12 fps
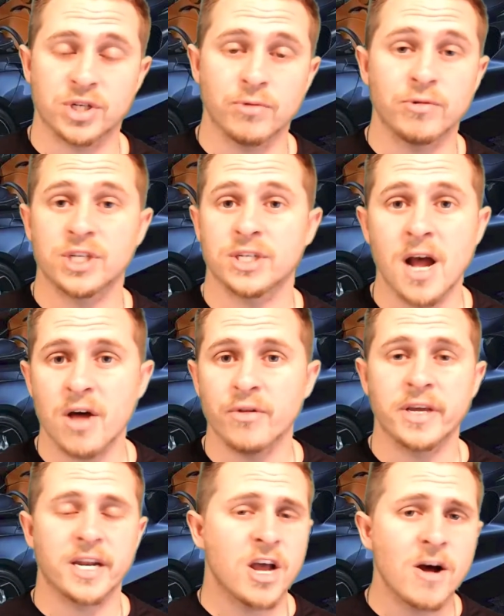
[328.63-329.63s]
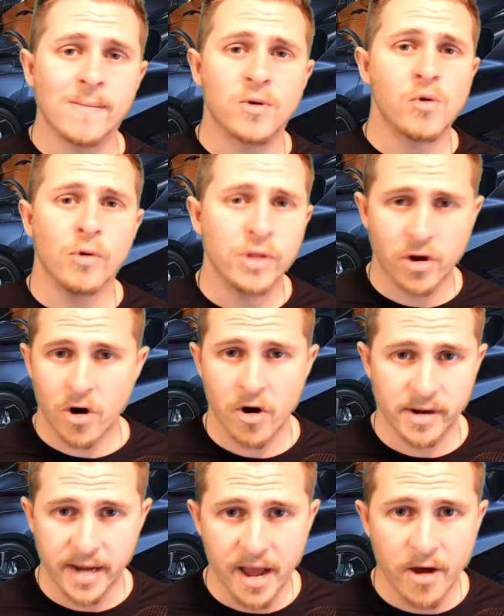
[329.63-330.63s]
which is not only going to help cool the car
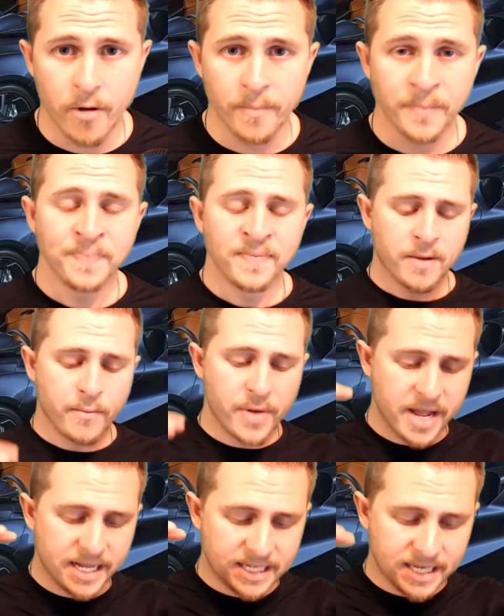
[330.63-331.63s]
down, but it's going to